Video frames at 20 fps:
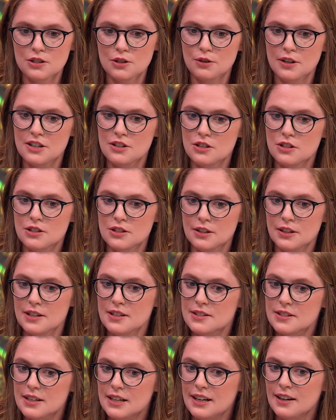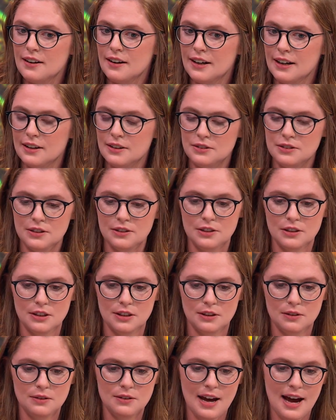consideration seriously uh, to,
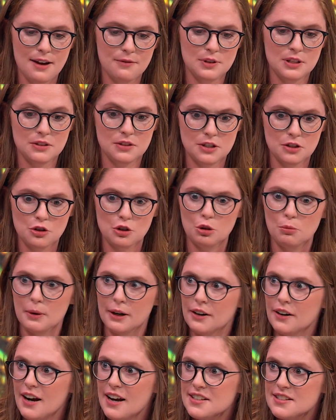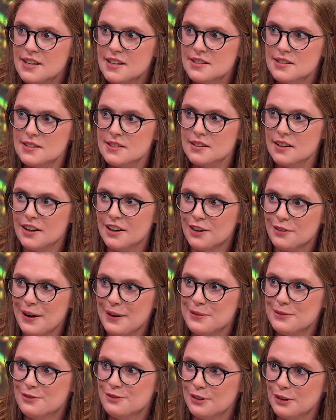to have these digital bearer assets uh,
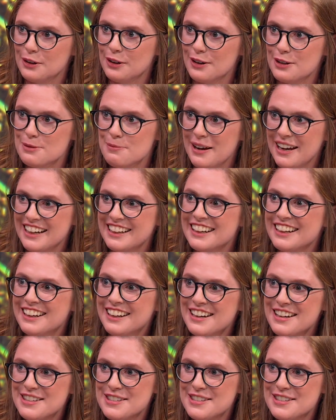around floating around the bank.